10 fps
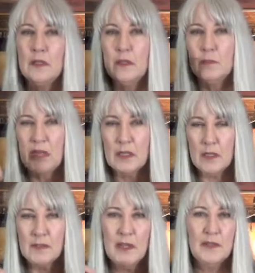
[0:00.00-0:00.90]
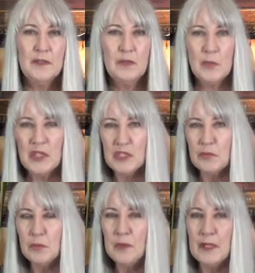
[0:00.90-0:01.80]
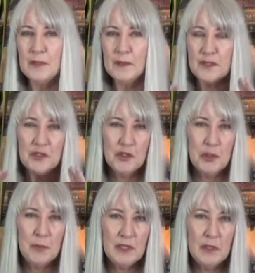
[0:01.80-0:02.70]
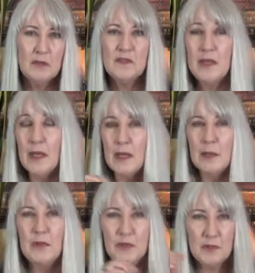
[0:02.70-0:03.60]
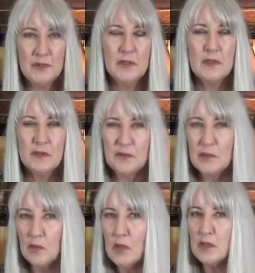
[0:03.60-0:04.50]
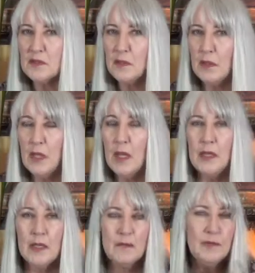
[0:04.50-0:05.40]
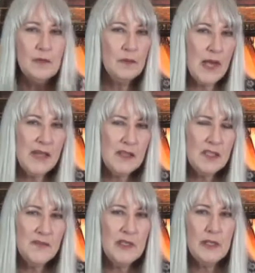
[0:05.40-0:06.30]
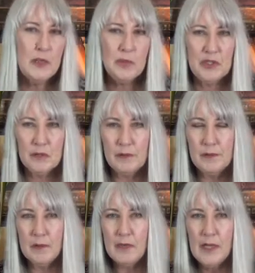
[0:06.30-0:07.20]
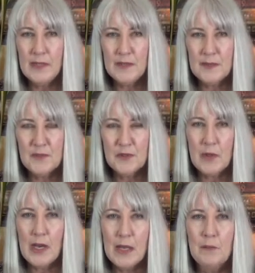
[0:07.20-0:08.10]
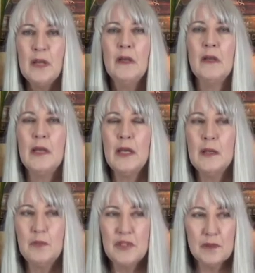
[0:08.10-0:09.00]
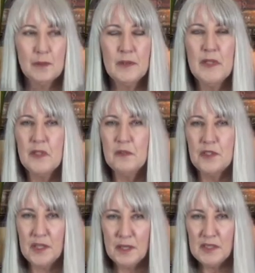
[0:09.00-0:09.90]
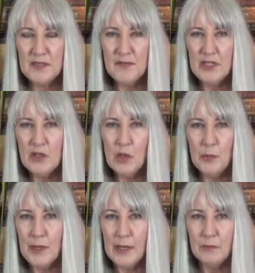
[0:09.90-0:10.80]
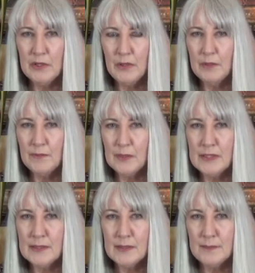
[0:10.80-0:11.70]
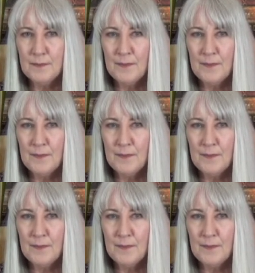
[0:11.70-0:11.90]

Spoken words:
My contact information will be down there. Shoot me a note and say, hey, I'm interested in those Zoom calls. If you've liked this video, be sure you go down and subscribe, and be sure that you share this video around with your friends.